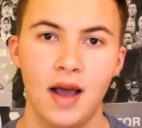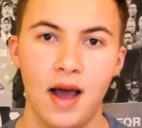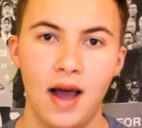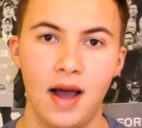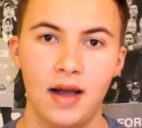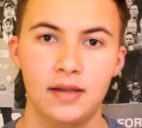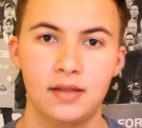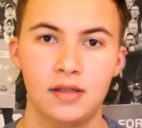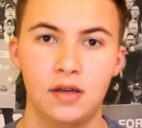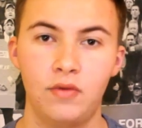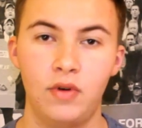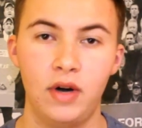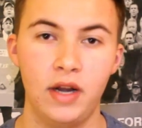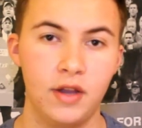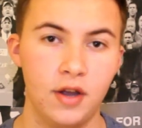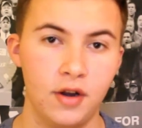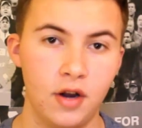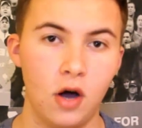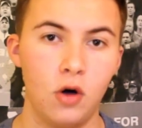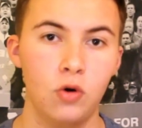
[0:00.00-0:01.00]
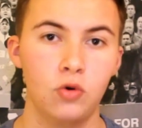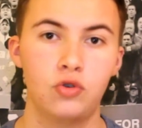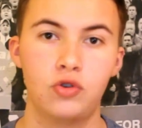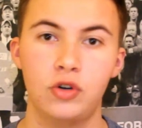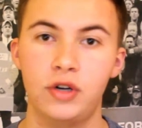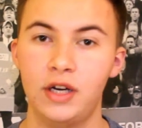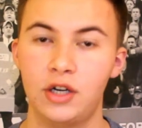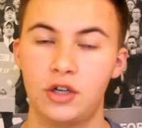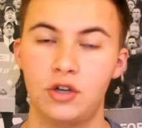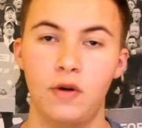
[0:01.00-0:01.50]
and a really good old
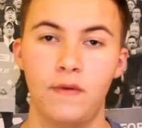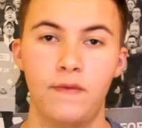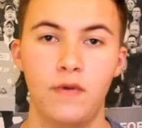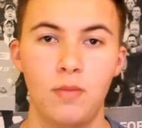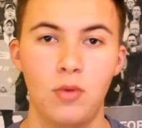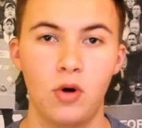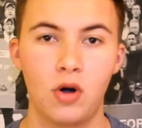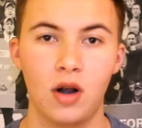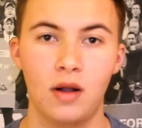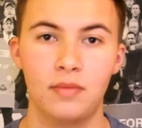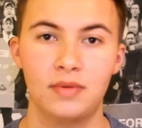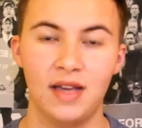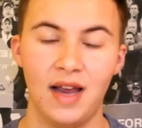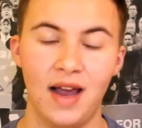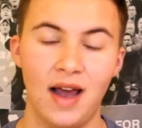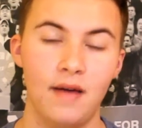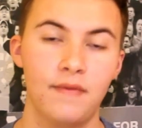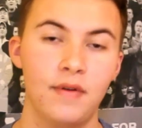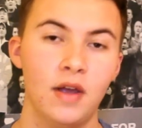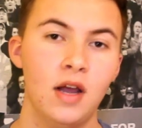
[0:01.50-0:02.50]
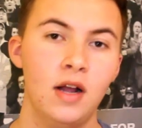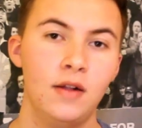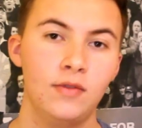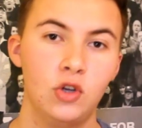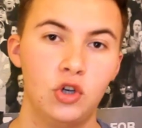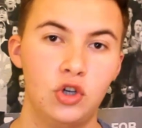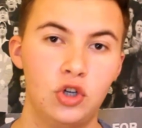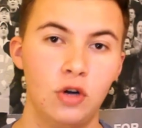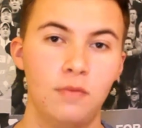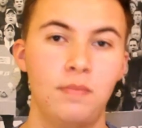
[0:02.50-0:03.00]
traditional football club to have
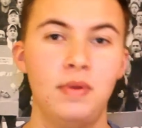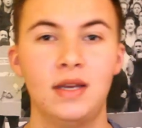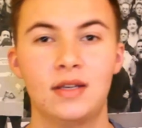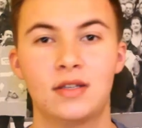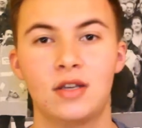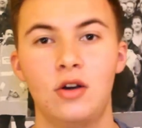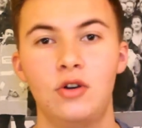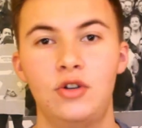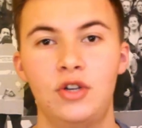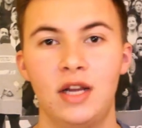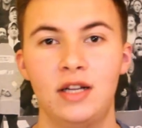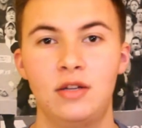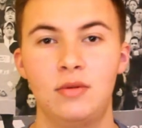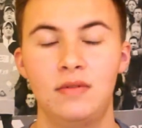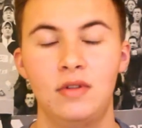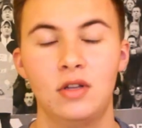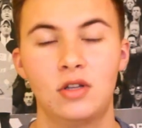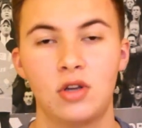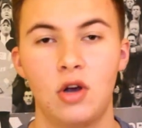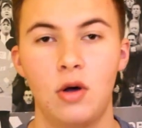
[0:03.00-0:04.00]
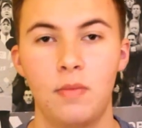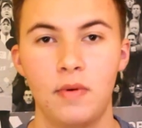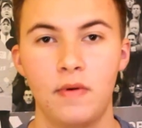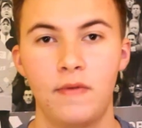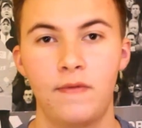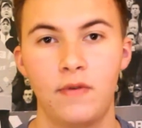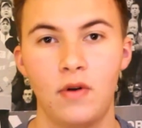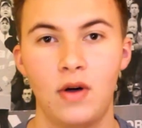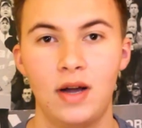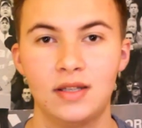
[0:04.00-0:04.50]
that should be associated with the top
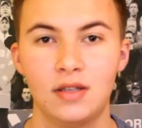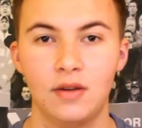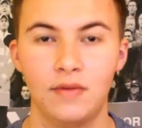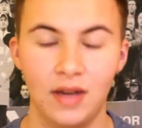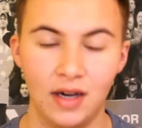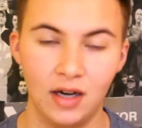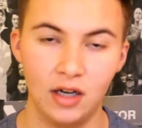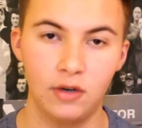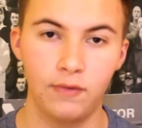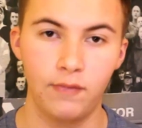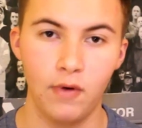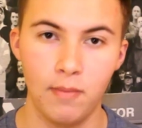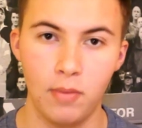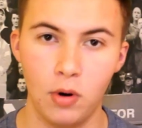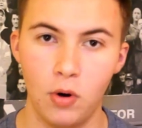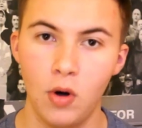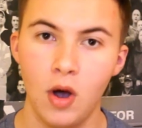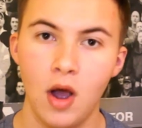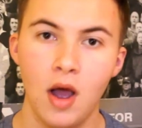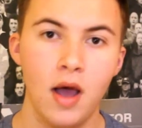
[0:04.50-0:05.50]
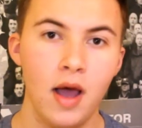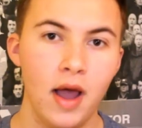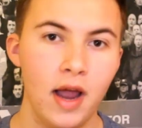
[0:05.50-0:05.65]
flight of English football.